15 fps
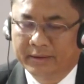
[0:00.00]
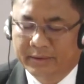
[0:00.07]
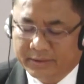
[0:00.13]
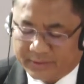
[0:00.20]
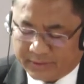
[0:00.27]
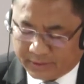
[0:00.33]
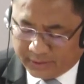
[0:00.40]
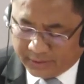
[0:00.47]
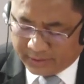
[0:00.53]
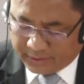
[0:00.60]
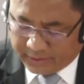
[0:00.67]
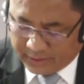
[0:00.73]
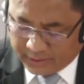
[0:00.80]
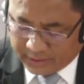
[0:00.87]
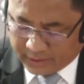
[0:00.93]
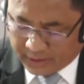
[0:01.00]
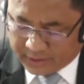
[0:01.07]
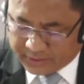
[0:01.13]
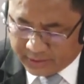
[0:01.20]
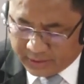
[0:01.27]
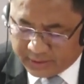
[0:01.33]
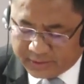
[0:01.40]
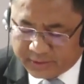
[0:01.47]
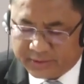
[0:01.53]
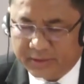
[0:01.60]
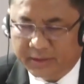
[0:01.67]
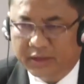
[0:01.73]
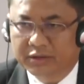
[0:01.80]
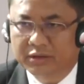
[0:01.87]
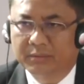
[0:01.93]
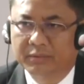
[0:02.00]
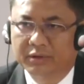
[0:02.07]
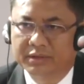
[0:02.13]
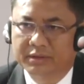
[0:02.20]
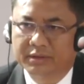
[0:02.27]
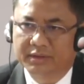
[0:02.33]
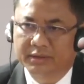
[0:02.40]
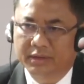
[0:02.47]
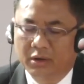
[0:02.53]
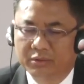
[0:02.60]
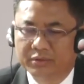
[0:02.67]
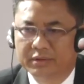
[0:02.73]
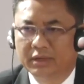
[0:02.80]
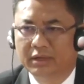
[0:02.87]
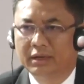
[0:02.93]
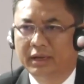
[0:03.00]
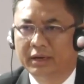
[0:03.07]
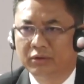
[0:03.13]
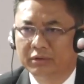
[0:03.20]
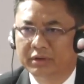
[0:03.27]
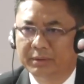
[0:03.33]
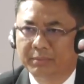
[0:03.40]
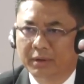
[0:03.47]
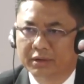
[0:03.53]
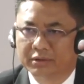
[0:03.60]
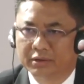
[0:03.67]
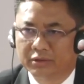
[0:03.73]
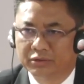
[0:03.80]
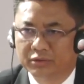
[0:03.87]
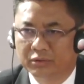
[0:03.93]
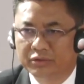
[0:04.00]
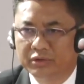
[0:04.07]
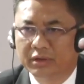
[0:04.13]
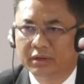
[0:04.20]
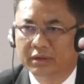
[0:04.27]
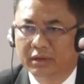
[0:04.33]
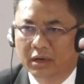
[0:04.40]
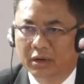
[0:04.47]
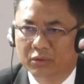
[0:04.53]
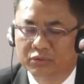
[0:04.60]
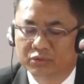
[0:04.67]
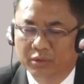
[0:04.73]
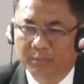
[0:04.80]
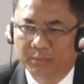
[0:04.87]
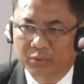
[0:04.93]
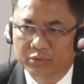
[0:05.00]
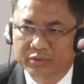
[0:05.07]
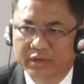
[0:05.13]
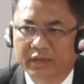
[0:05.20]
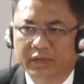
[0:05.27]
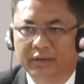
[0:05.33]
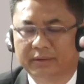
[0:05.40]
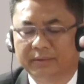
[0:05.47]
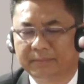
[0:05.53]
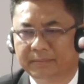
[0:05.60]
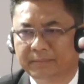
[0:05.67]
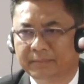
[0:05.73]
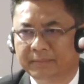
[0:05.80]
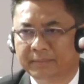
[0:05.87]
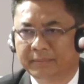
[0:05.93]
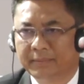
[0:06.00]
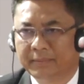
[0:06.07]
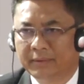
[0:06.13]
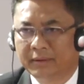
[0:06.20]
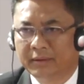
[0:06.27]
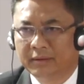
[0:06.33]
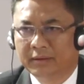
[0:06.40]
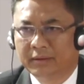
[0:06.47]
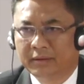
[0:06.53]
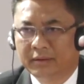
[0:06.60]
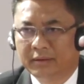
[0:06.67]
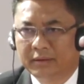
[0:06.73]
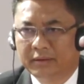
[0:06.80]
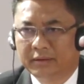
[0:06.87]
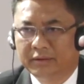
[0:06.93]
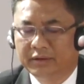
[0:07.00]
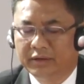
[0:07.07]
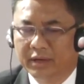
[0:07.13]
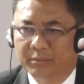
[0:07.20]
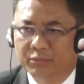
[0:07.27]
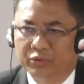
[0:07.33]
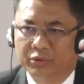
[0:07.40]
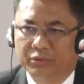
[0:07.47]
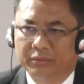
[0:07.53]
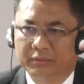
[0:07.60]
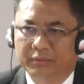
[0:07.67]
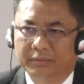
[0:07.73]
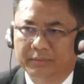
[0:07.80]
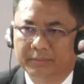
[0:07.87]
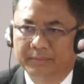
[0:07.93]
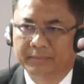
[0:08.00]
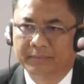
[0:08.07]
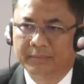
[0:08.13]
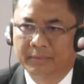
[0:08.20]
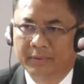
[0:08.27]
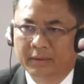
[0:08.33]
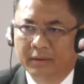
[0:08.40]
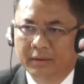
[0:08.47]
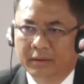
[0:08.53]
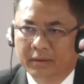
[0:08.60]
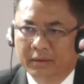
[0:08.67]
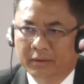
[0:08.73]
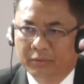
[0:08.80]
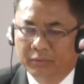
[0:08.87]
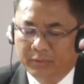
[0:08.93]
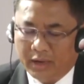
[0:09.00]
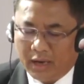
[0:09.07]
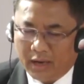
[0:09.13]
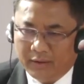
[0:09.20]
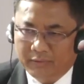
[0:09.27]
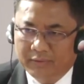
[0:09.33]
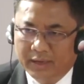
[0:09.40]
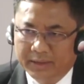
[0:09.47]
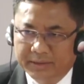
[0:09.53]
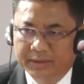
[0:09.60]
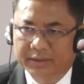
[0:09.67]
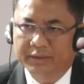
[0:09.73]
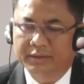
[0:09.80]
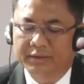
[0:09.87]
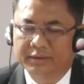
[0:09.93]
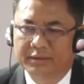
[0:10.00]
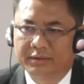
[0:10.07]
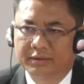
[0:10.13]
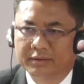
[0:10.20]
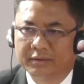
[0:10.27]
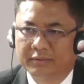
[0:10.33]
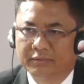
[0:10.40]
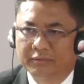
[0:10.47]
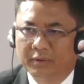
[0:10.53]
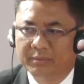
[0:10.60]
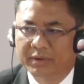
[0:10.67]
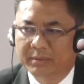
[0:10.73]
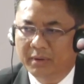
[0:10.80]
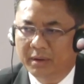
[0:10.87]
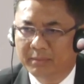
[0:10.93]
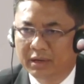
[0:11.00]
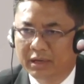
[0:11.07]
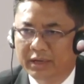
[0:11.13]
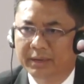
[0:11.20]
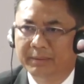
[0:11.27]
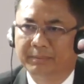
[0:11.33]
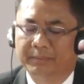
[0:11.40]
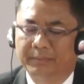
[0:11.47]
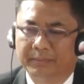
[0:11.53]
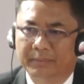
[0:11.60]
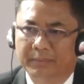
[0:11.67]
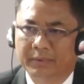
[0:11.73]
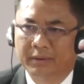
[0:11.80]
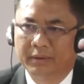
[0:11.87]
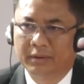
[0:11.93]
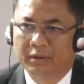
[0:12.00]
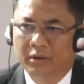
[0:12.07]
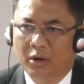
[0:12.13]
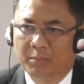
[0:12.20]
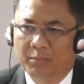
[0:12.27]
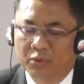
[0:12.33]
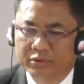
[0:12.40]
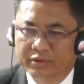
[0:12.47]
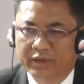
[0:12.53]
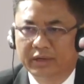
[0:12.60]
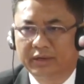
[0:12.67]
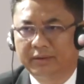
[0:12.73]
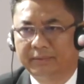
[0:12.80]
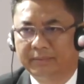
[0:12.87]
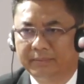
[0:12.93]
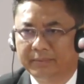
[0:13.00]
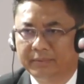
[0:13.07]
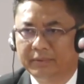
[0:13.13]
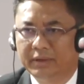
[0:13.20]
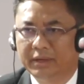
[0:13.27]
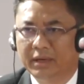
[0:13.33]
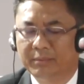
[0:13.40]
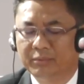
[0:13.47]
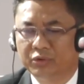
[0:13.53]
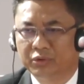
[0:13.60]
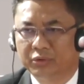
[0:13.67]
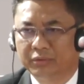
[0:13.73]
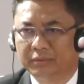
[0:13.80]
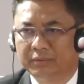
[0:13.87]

Sir, the Khasi Hills District Autonomous Council had only passed a resolution in the House opposing the MOU. We have letters from Hima Mylliem opposing the MOU.